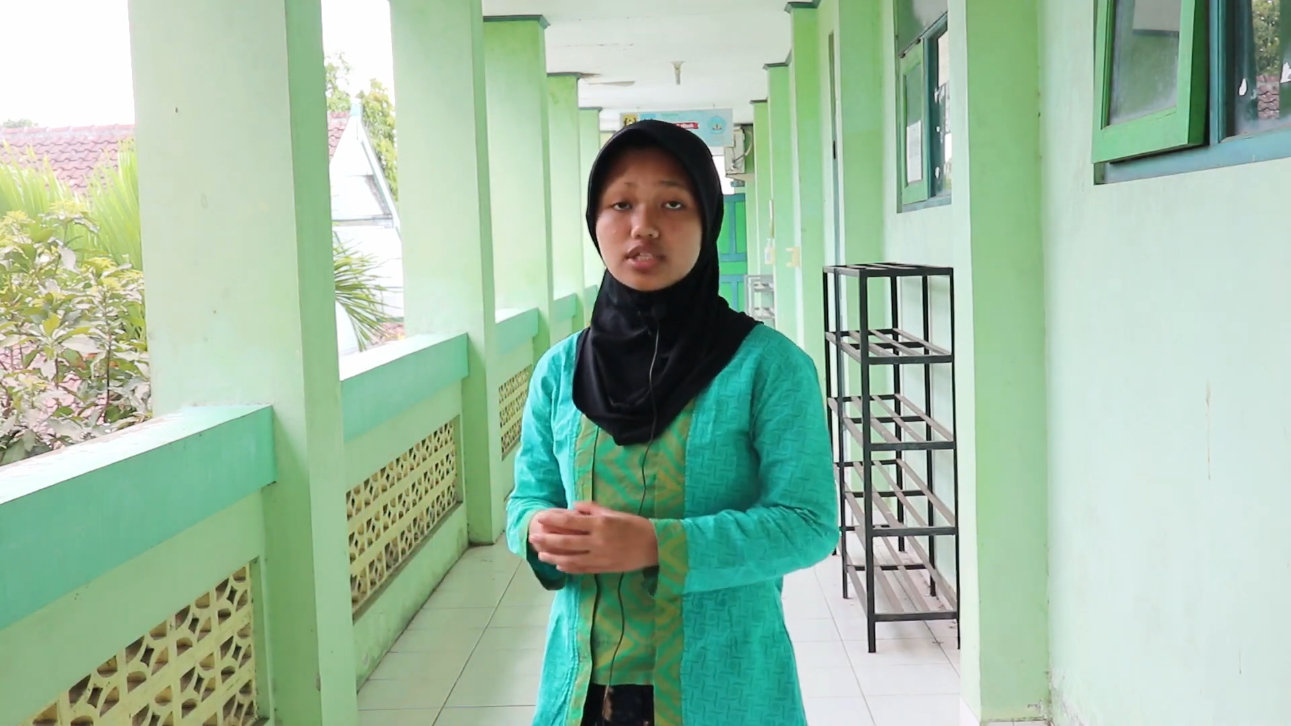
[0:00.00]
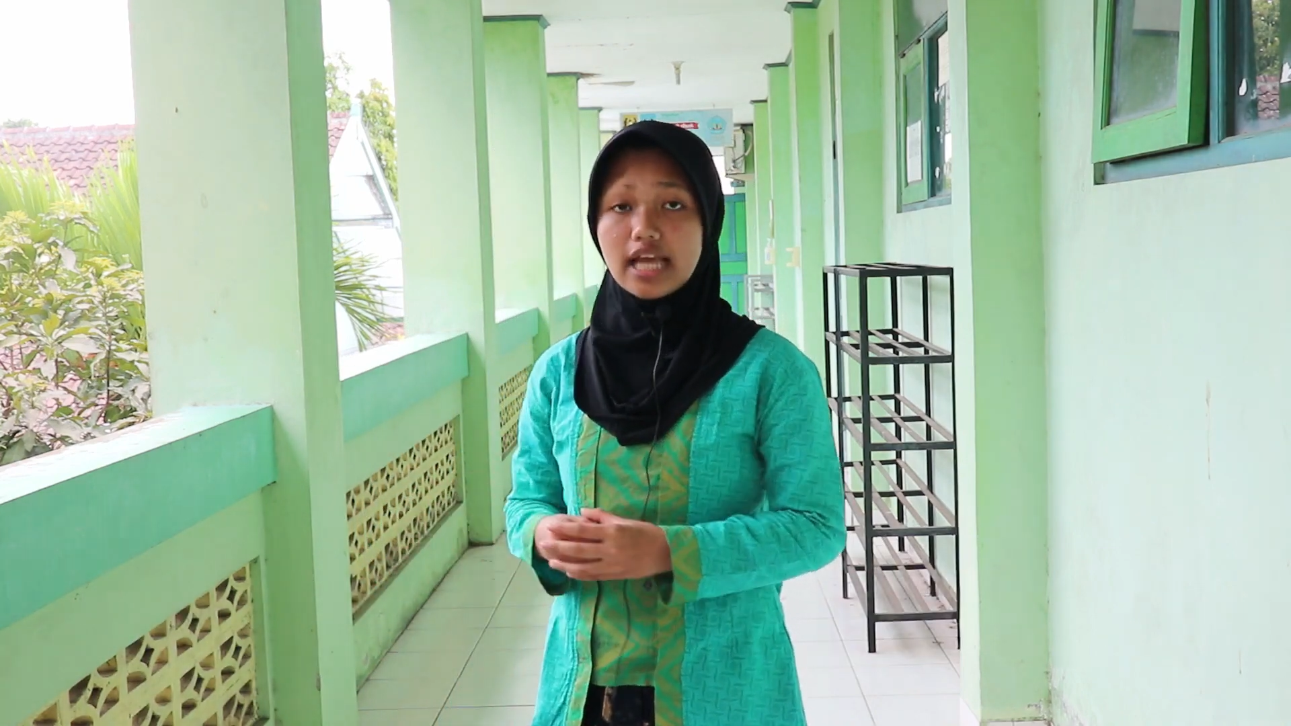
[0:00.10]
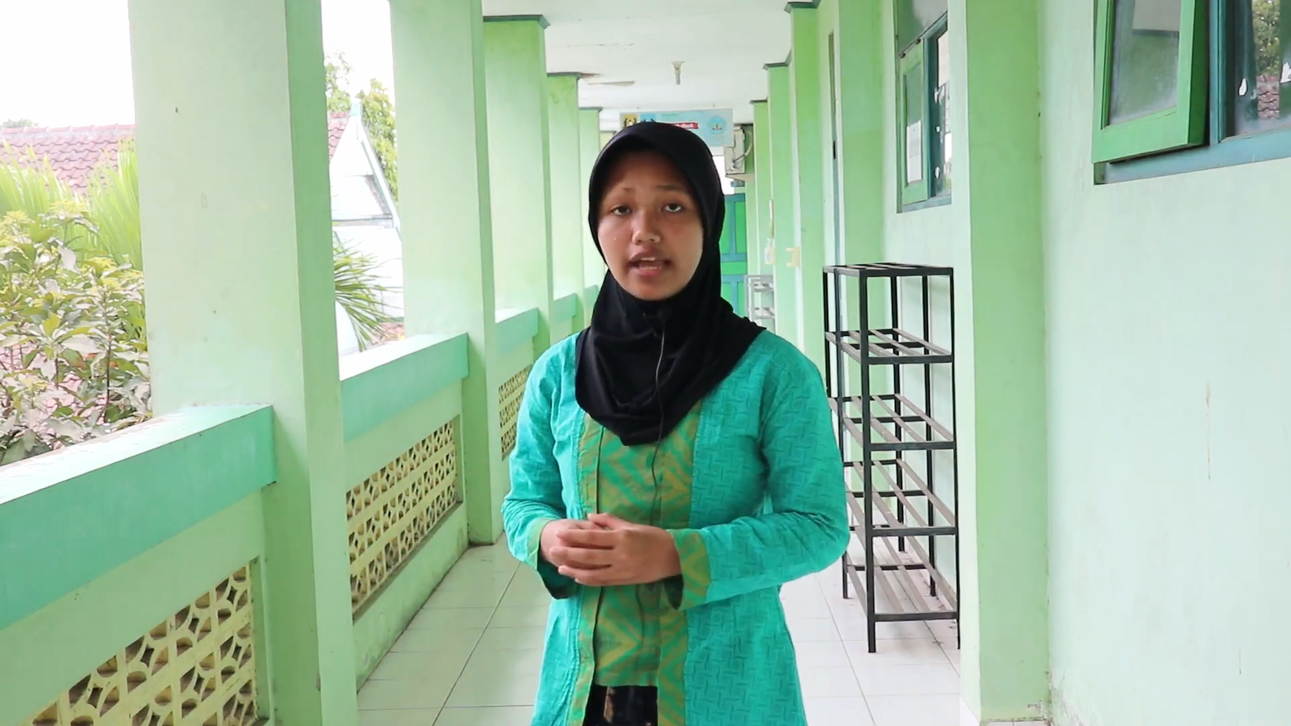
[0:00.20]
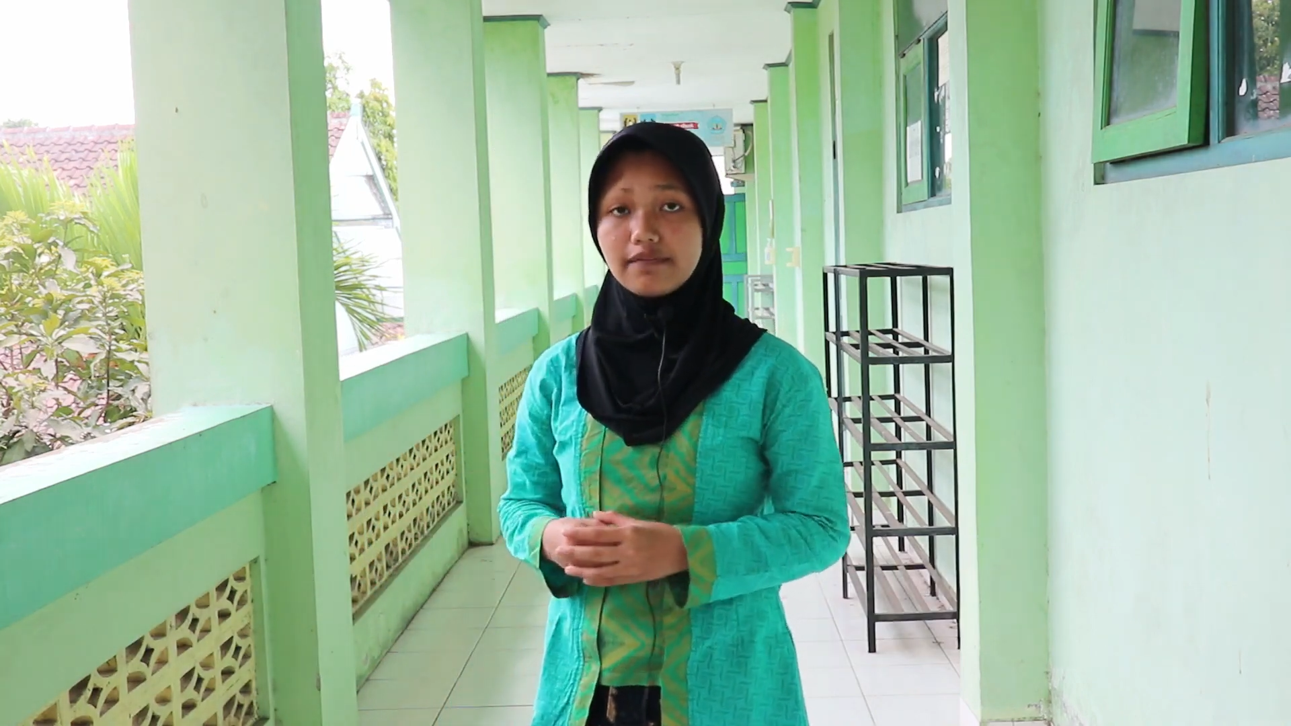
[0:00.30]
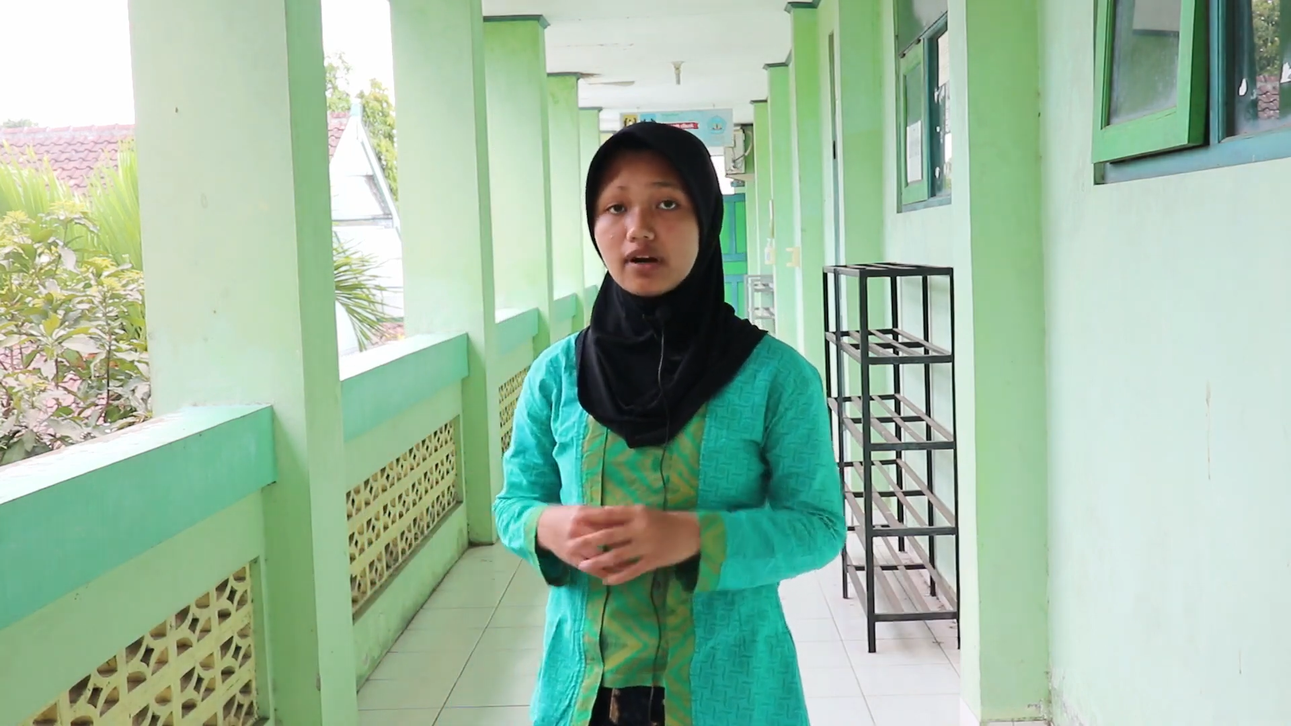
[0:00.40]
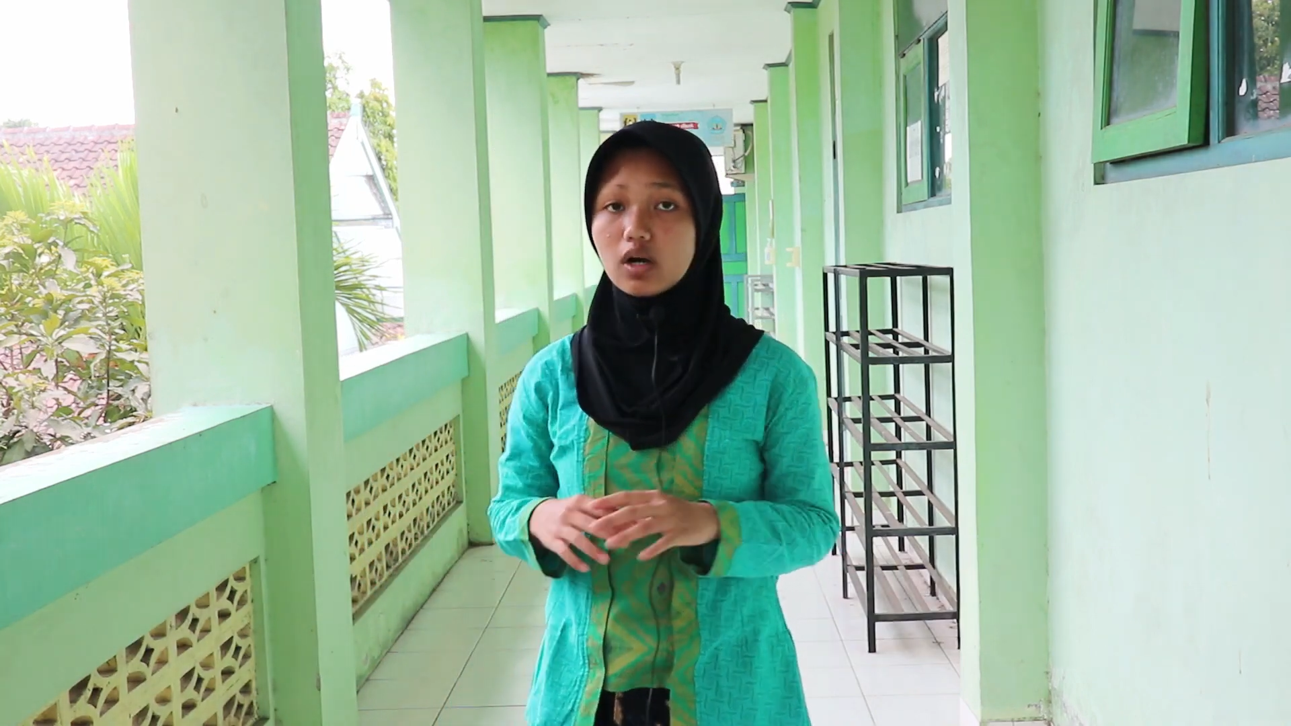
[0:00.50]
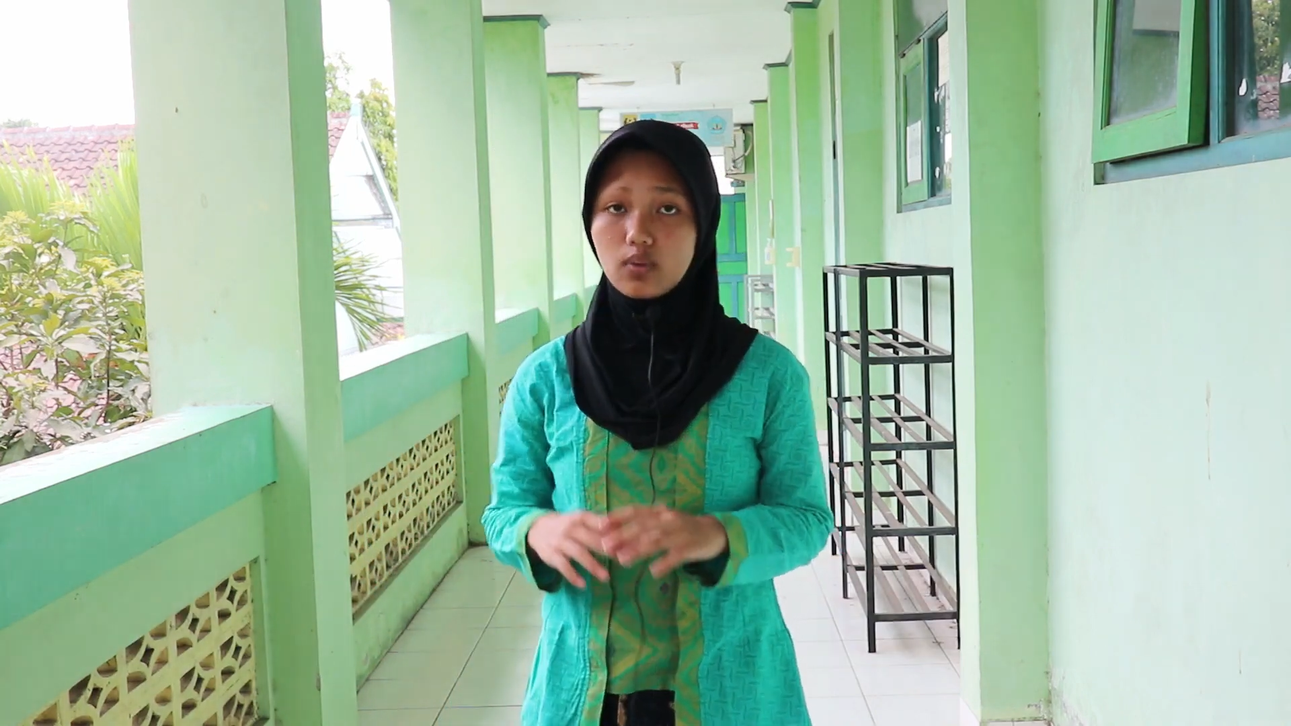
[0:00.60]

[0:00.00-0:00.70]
to save